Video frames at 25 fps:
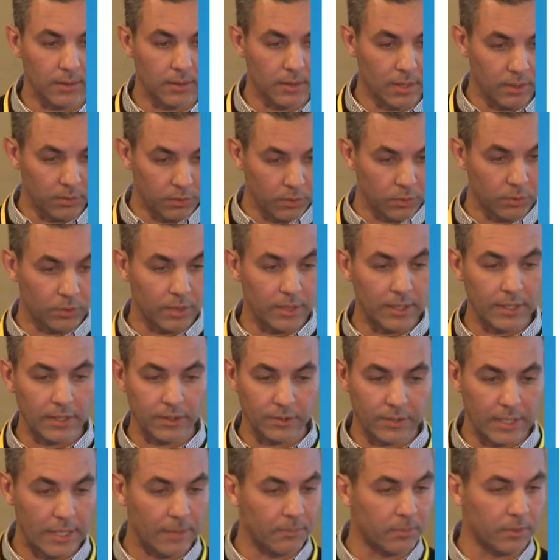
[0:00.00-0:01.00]
And those are
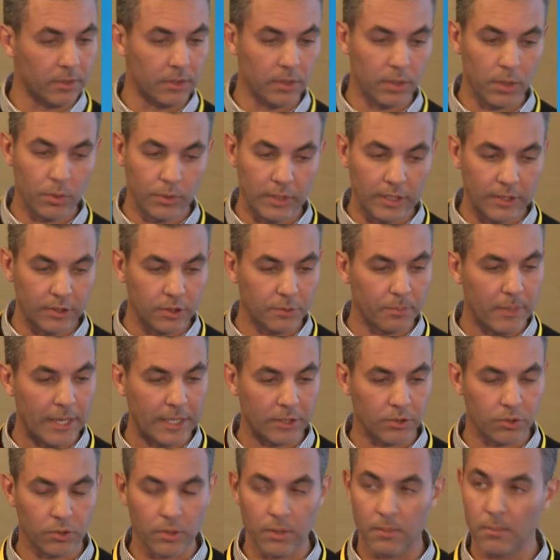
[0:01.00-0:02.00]
examples: loading
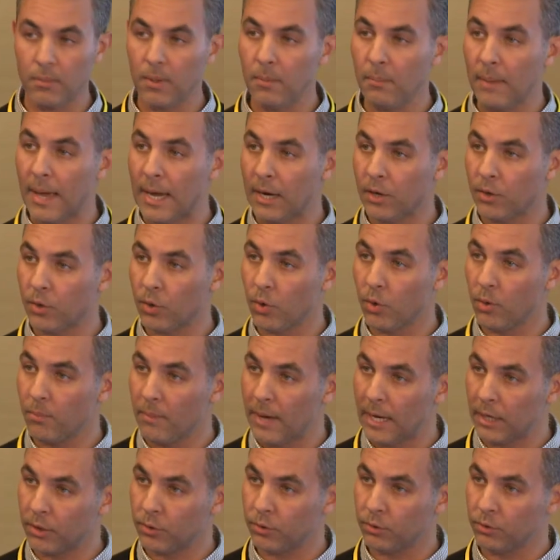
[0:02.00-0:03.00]
spectrum, macro and
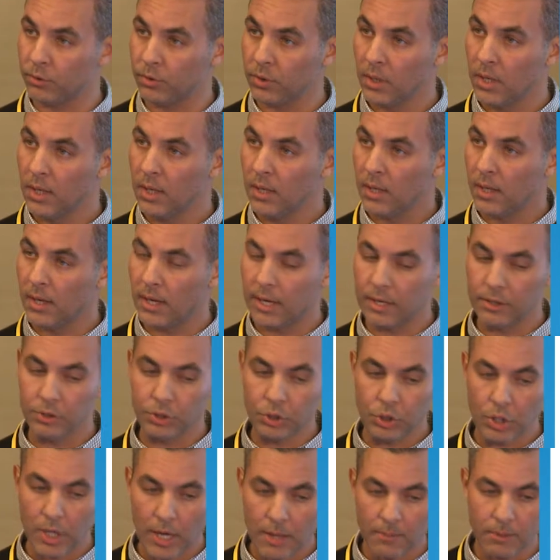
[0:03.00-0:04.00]
micro
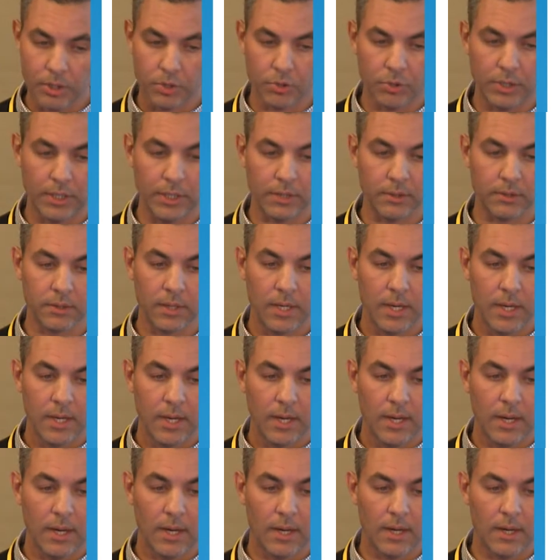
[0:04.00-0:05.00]
geometries,
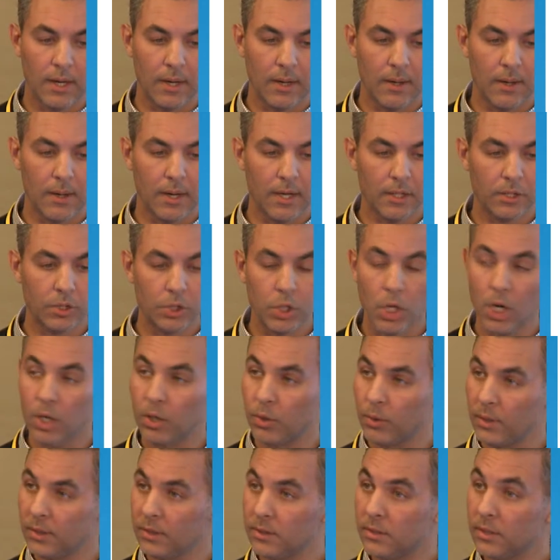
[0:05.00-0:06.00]

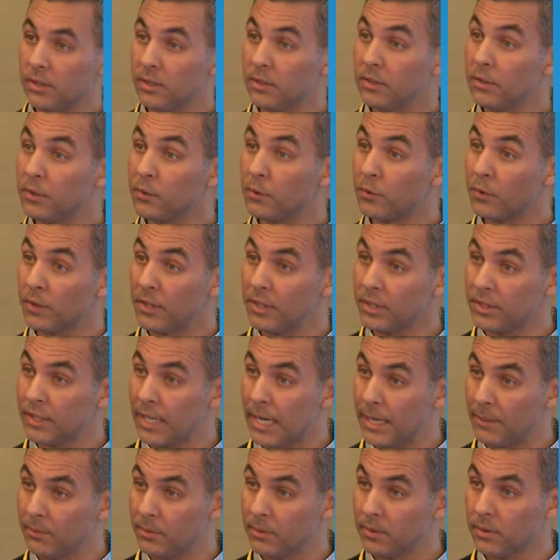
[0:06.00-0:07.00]
tolerances, different
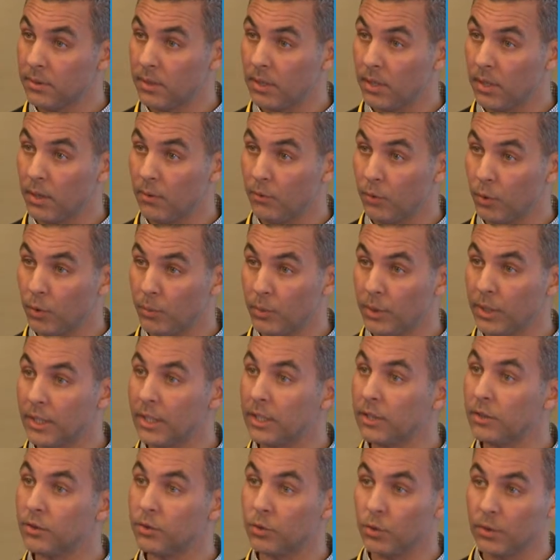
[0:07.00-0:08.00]
types of
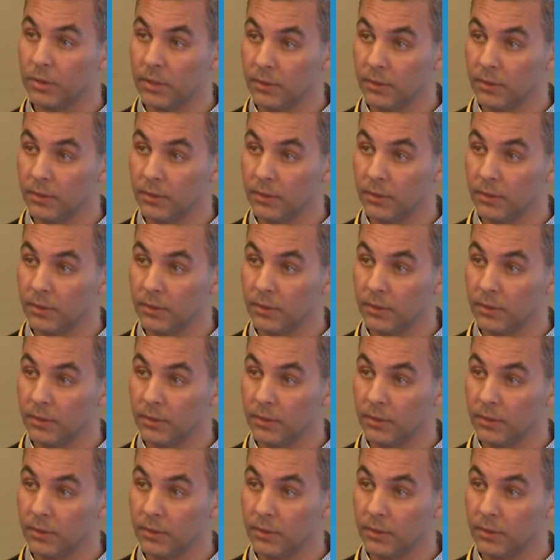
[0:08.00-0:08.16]
lubricants or